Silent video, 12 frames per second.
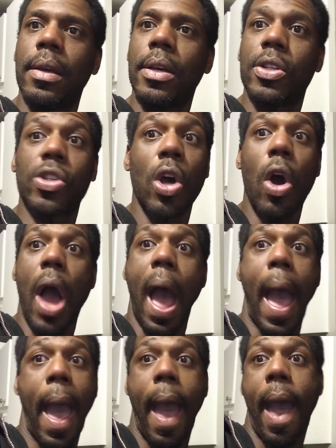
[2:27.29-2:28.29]
So
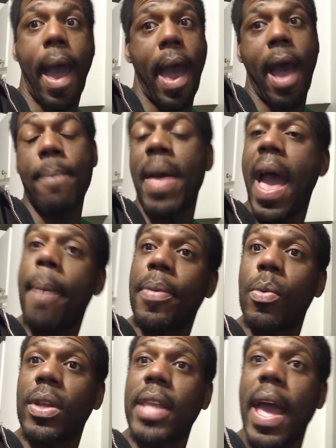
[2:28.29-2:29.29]
I'm happy
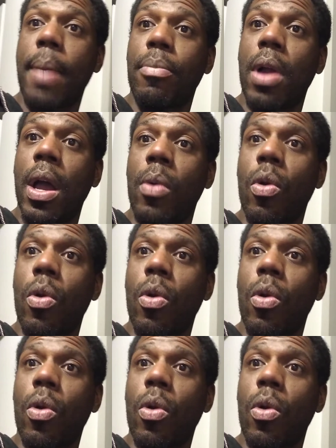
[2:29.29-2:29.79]
with that, bruh.